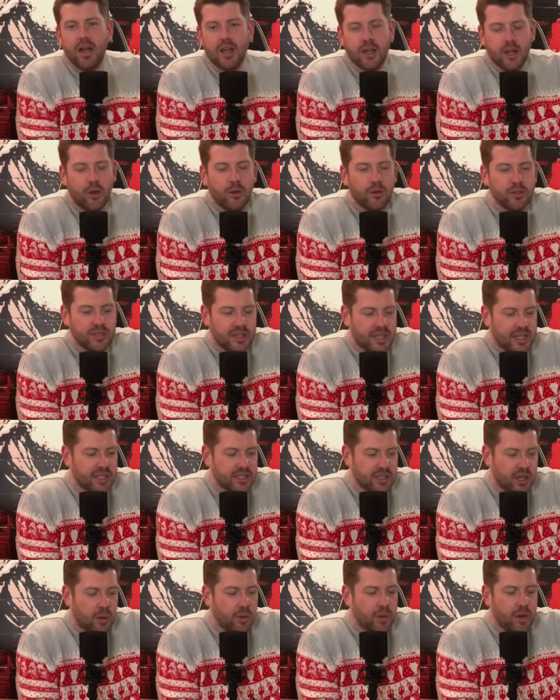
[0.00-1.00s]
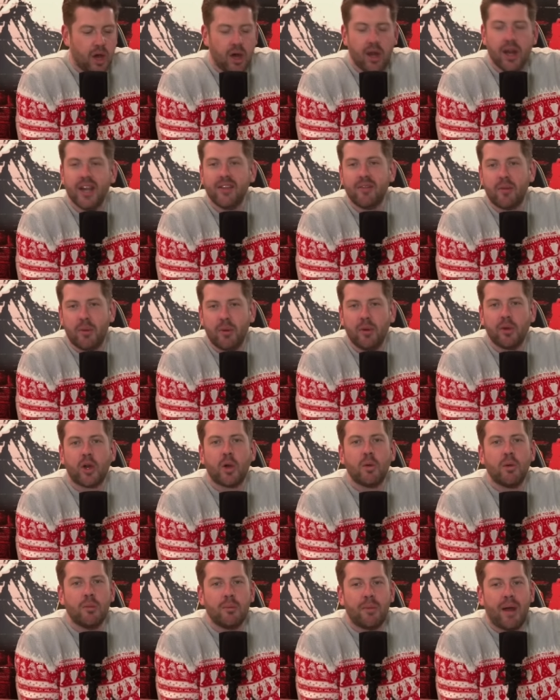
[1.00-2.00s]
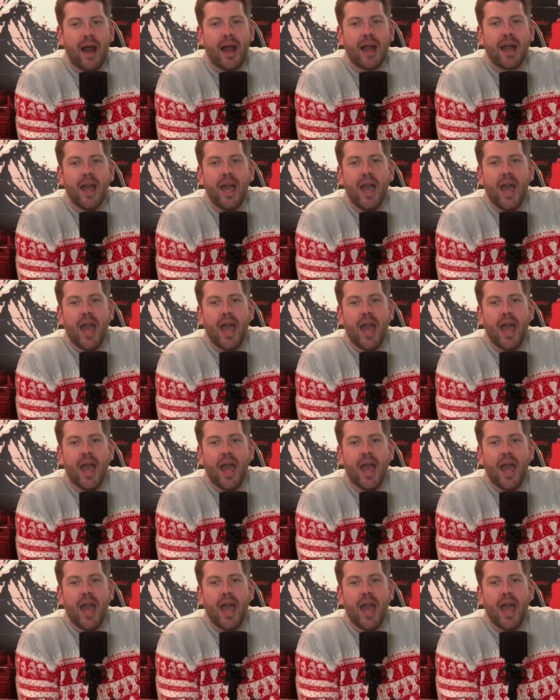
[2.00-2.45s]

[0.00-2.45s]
loads of things going on. Liverpool coming back.